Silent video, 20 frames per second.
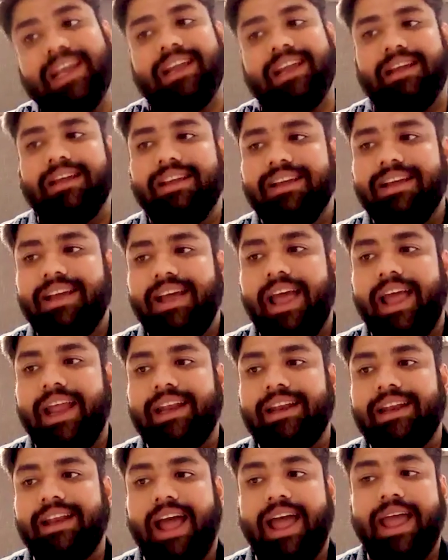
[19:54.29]

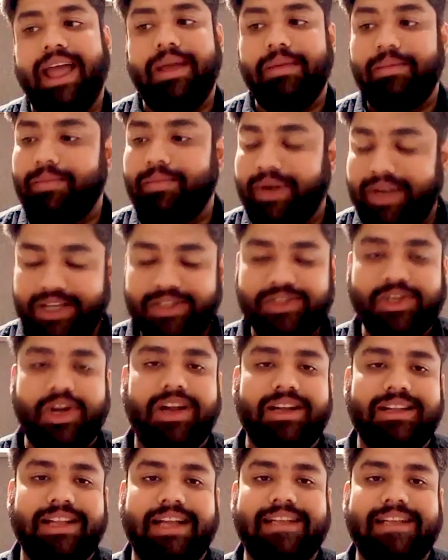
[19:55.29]
intriguing, and I am
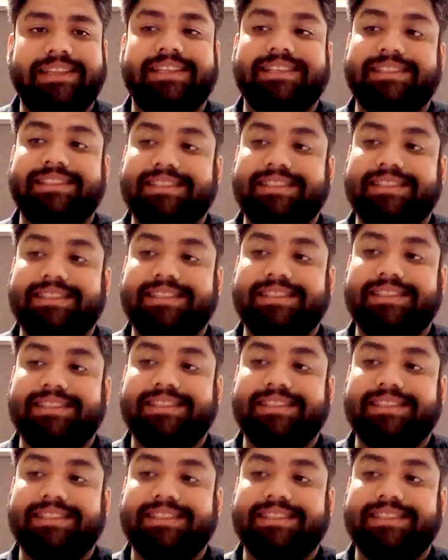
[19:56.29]
pretty sure that this